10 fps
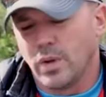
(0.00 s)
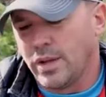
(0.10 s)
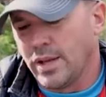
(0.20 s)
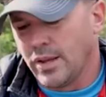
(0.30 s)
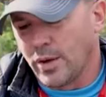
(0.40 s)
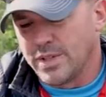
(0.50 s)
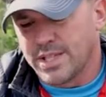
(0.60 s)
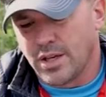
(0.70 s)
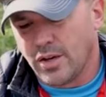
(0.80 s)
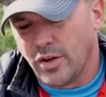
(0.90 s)
And, and like we
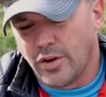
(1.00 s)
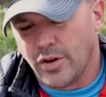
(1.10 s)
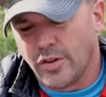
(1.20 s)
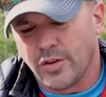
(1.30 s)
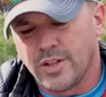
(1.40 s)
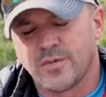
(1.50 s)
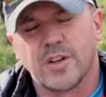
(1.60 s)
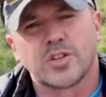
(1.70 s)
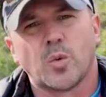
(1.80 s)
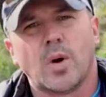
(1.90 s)
said, you know, they're, they're, these
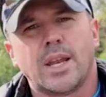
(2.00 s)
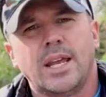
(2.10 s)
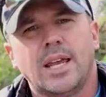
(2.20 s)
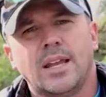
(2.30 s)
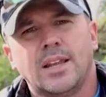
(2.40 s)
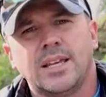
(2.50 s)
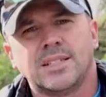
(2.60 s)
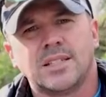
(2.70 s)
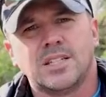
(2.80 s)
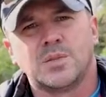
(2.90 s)
fish are wanting to eat and
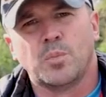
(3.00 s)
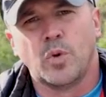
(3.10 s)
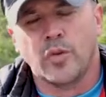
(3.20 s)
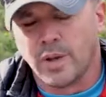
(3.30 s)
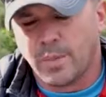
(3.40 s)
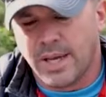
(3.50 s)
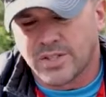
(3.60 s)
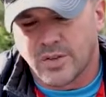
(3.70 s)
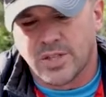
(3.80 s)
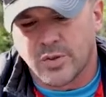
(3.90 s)
these, these moving
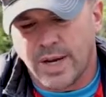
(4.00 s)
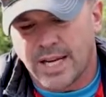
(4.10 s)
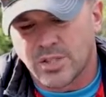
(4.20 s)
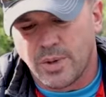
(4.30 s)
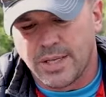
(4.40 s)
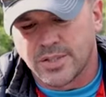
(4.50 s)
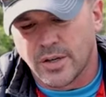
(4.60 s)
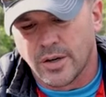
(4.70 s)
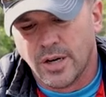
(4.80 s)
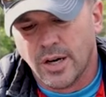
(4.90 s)
baits or these reaction baits
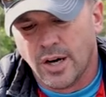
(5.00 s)
are,